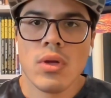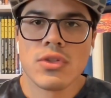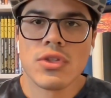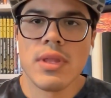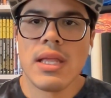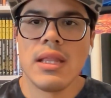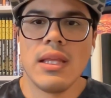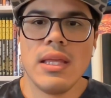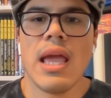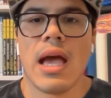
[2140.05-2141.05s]
Well, so
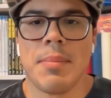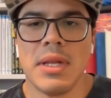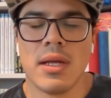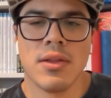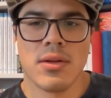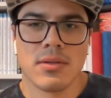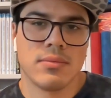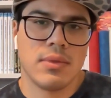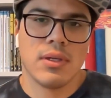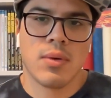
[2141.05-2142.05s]
then, yeah, I mean,
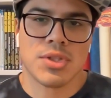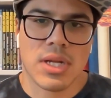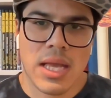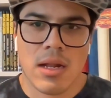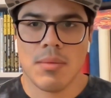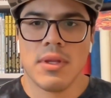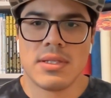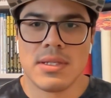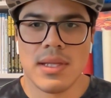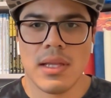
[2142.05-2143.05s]
another question I had on
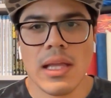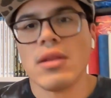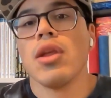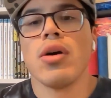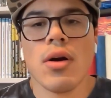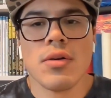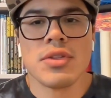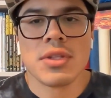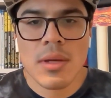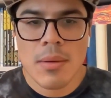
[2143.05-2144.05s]
this is like
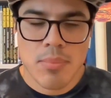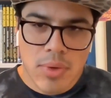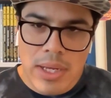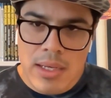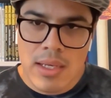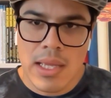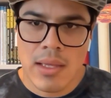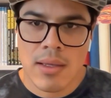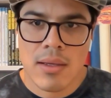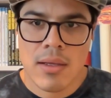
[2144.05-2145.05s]
logos,
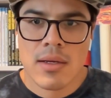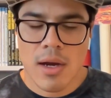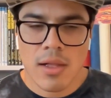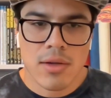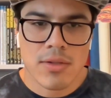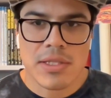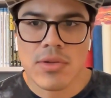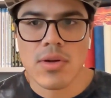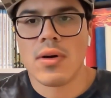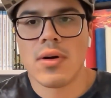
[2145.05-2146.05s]
branding, colors.
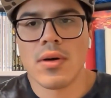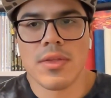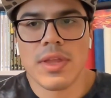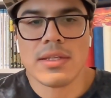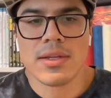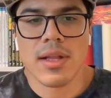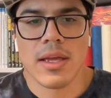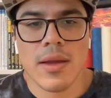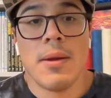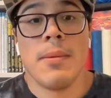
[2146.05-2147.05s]
These are all things that are
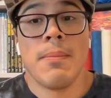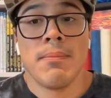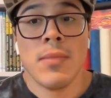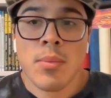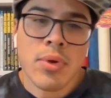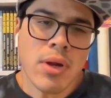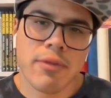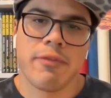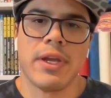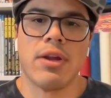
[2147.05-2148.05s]
like pretty
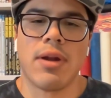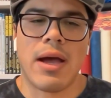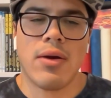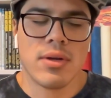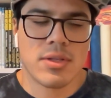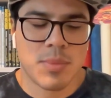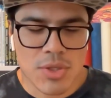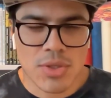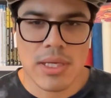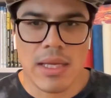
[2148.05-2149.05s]
hard to figure out,
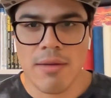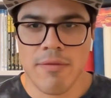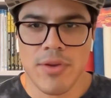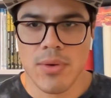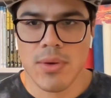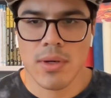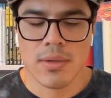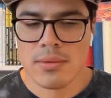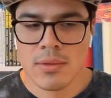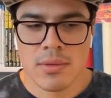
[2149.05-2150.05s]
especially if you're